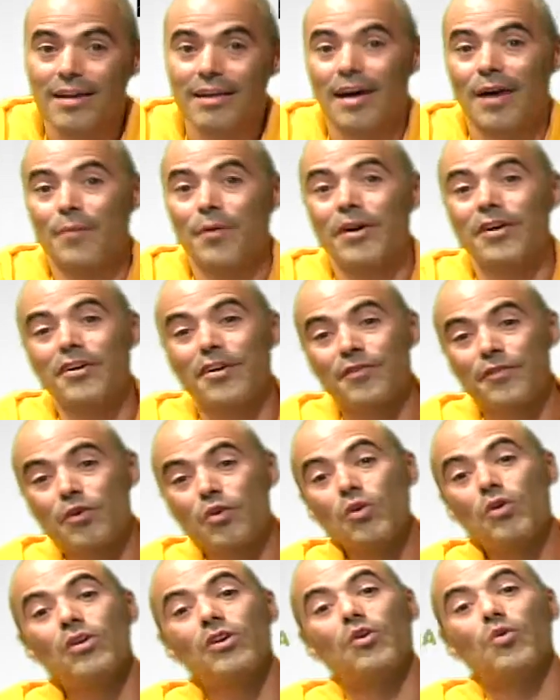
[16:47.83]
I wonder if
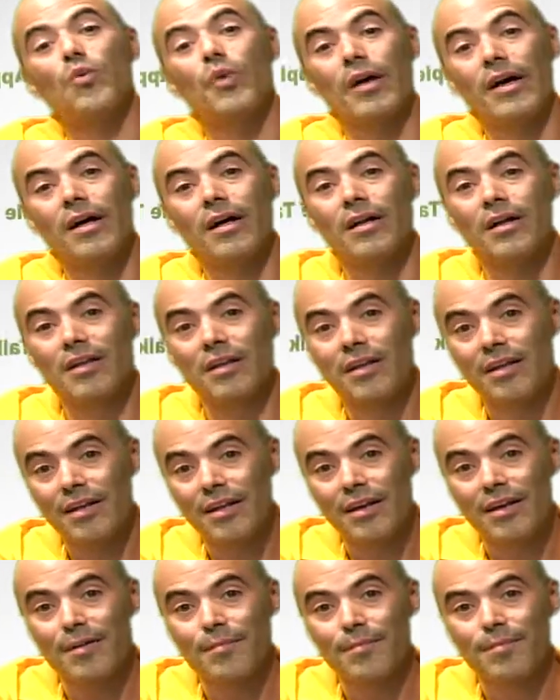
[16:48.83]
Google will
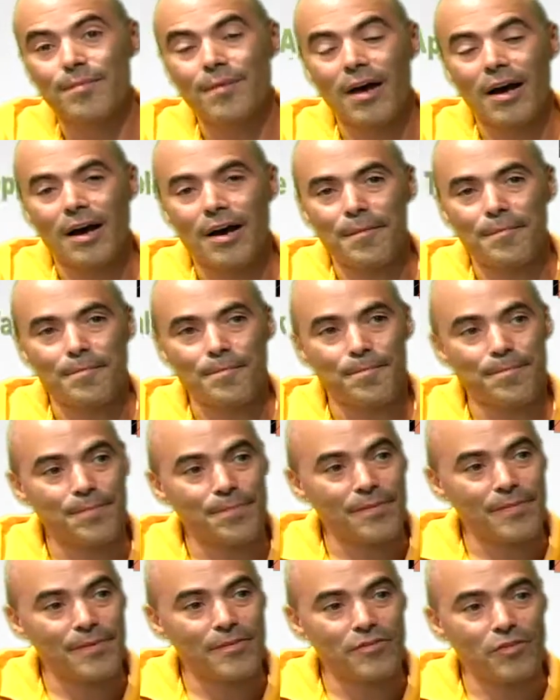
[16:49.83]

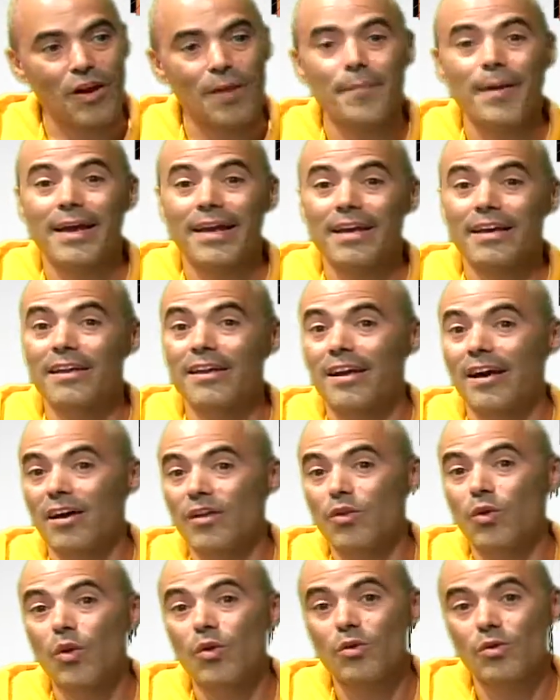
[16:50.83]
start making a
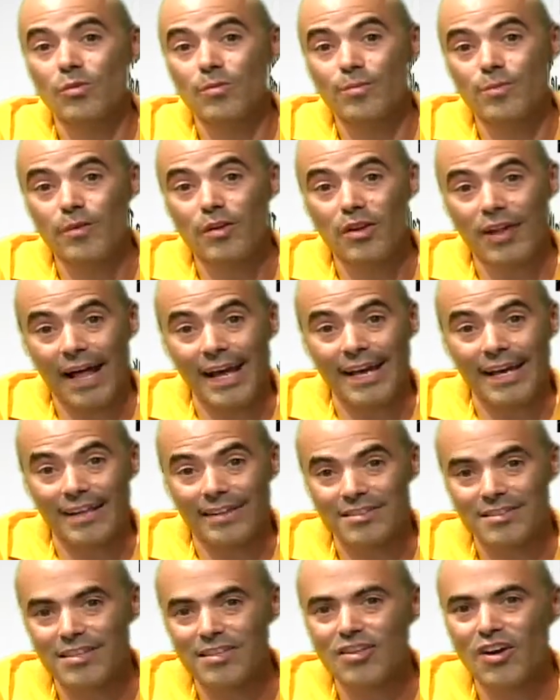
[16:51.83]
local
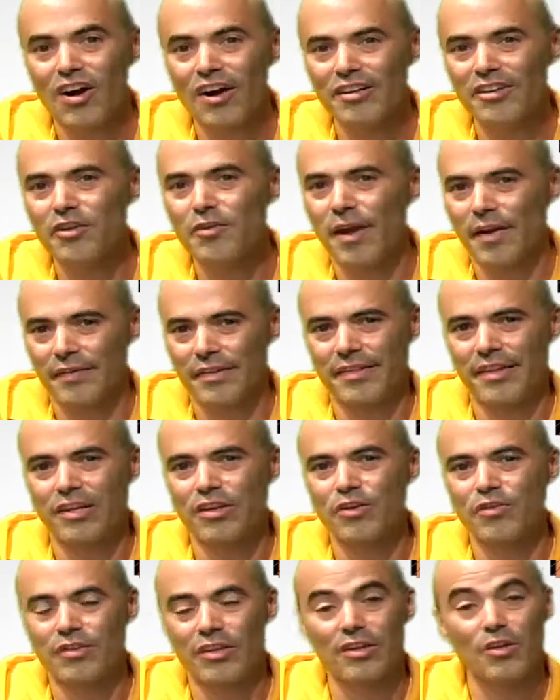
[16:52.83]
client. So it's hard to do everything
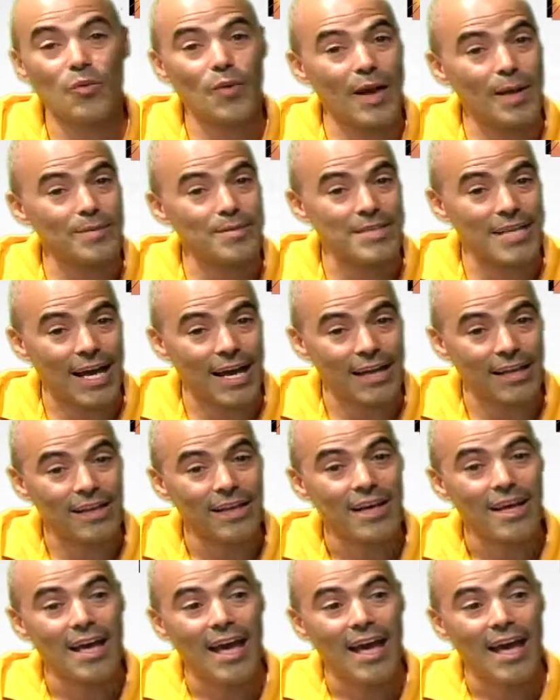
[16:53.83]
using the website.